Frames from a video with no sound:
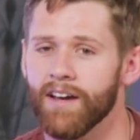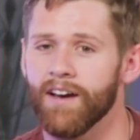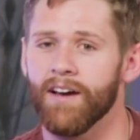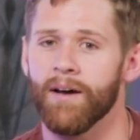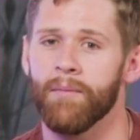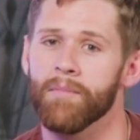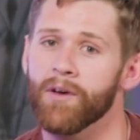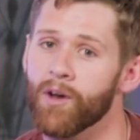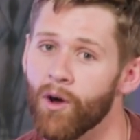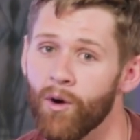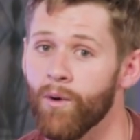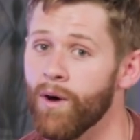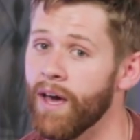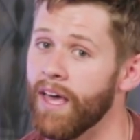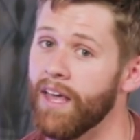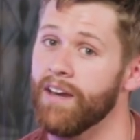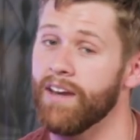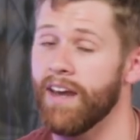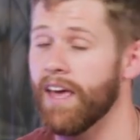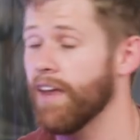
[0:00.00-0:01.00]
Um, go
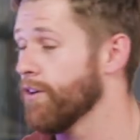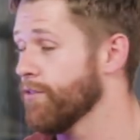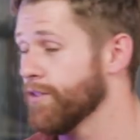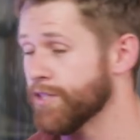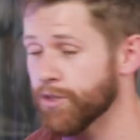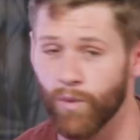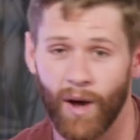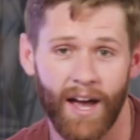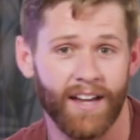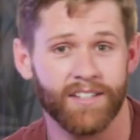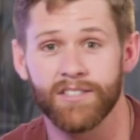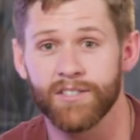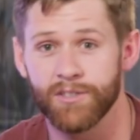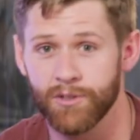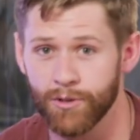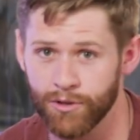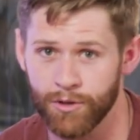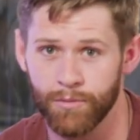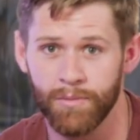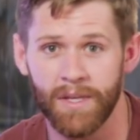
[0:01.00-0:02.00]
ahead and head over to Wax's
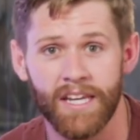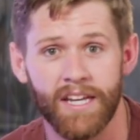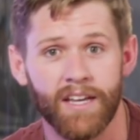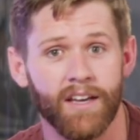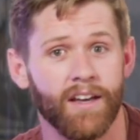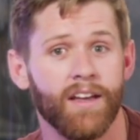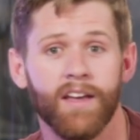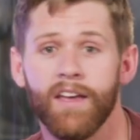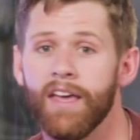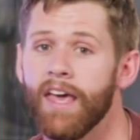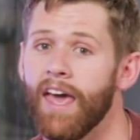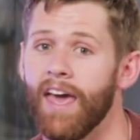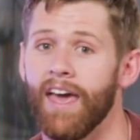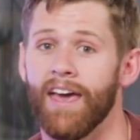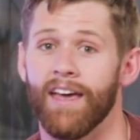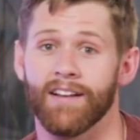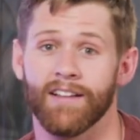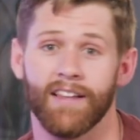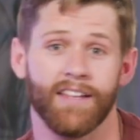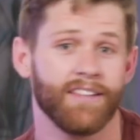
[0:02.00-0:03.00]
social media
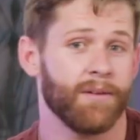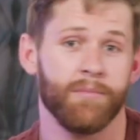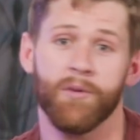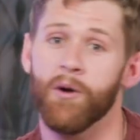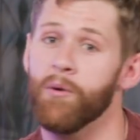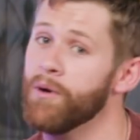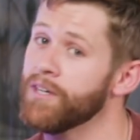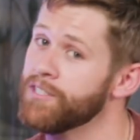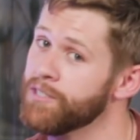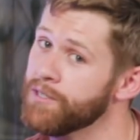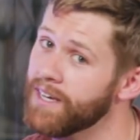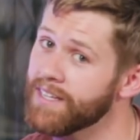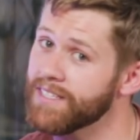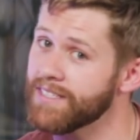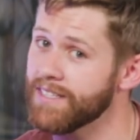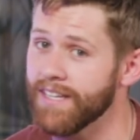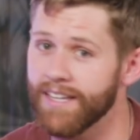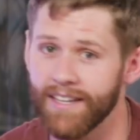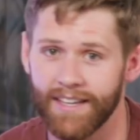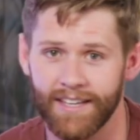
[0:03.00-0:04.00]
and let them know what you
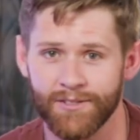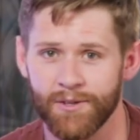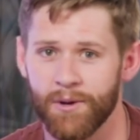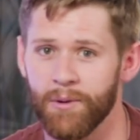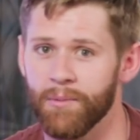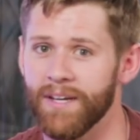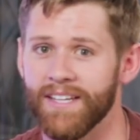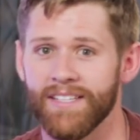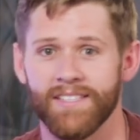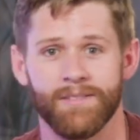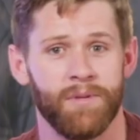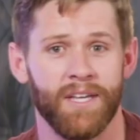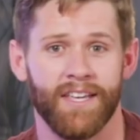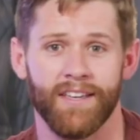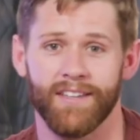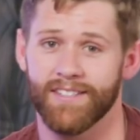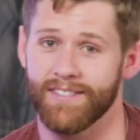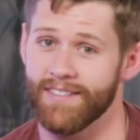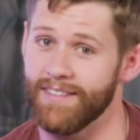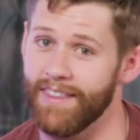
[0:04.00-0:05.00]
guys think, as always,
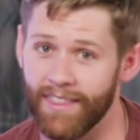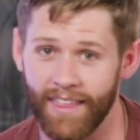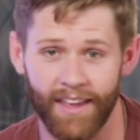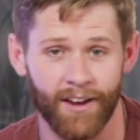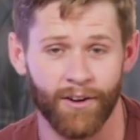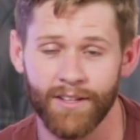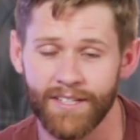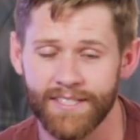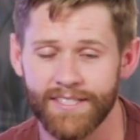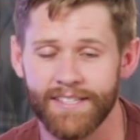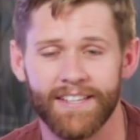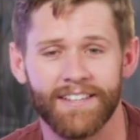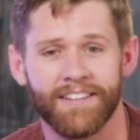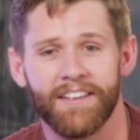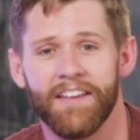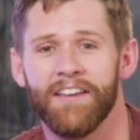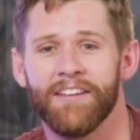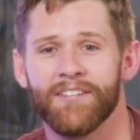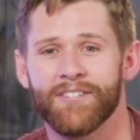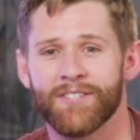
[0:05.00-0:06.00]
because they are listening.
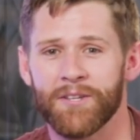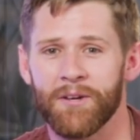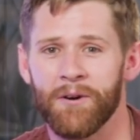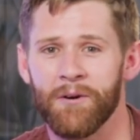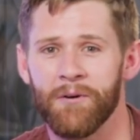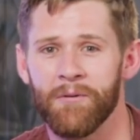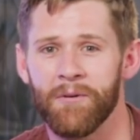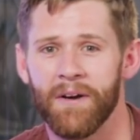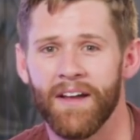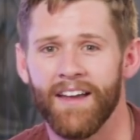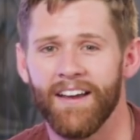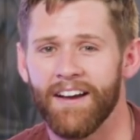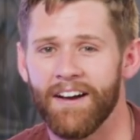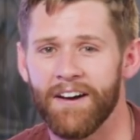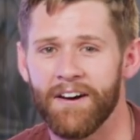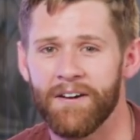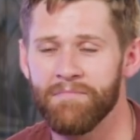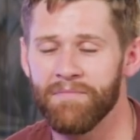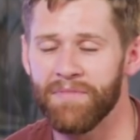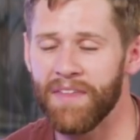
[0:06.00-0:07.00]
So
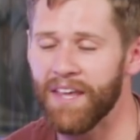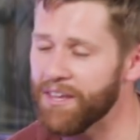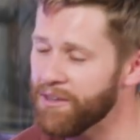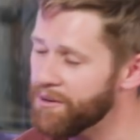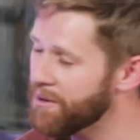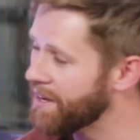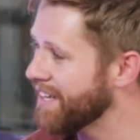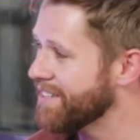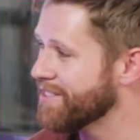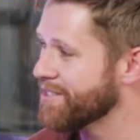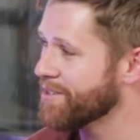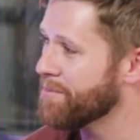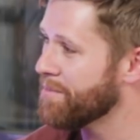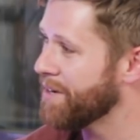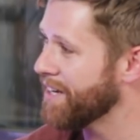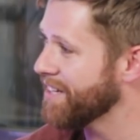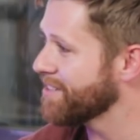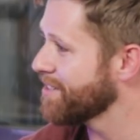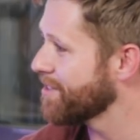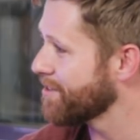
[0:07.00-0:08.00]
um, thank you again so
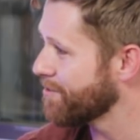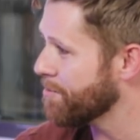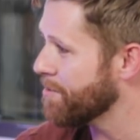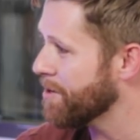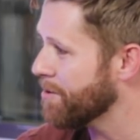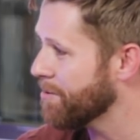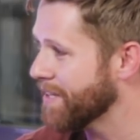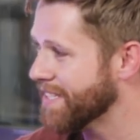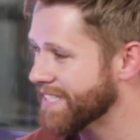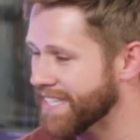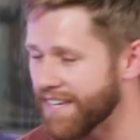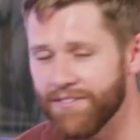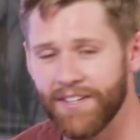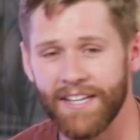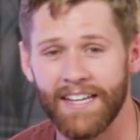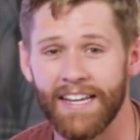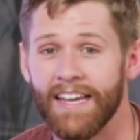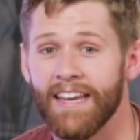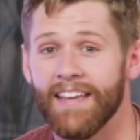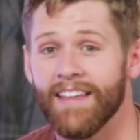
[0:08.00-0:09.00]
much for being with us,
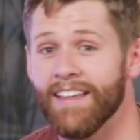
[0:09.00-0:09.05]
Evan.